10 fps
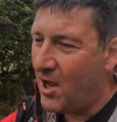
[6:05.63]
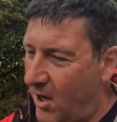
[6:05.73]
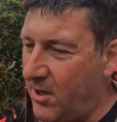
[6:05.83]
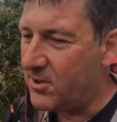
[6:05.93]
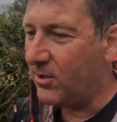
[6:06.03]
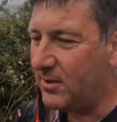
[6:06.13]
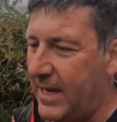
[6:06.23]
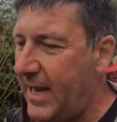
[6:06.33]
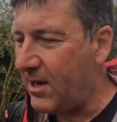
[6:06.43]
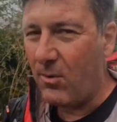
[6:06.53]
On a dull
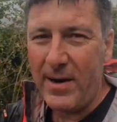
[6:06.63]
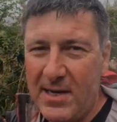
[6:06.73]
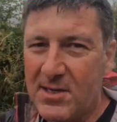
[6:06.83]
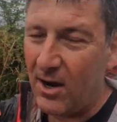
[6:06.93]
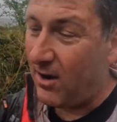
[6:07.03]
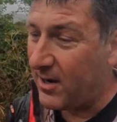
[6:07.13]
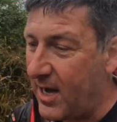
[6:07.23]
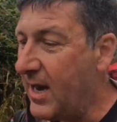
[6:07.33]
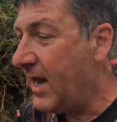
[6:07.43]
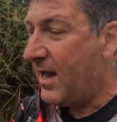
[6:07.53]
day or when it's dark,
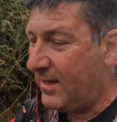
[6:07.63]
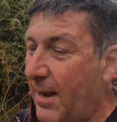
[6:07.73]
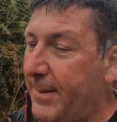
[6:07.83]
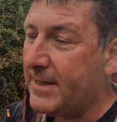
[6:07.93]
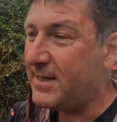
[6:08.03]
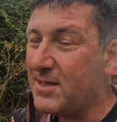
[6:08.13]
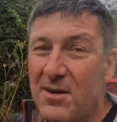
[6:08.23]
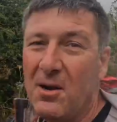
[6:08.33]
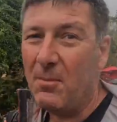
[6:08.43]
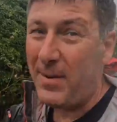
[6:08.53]
the Epix is going
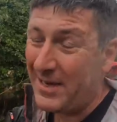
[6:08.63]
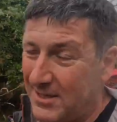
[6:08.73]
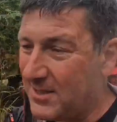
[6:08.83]
to look better.